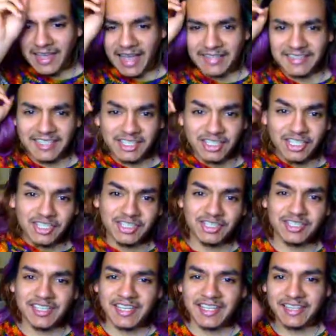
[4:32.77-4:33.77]
I see
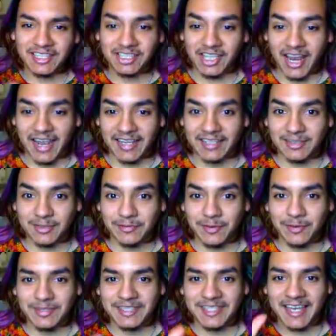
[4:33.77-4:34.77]
Ginger's in the chat, so
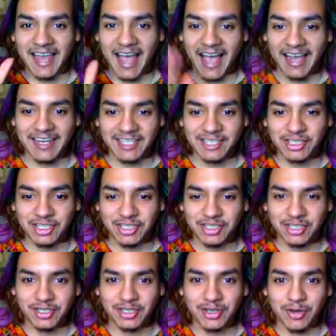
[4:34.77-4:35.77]
everyone say hi to
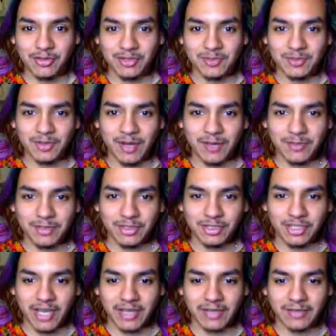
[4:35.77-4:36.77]
Ginger. Go subscribe to her
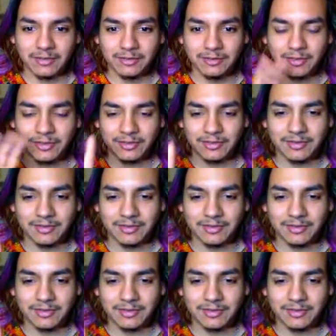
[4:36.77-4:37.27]
channel.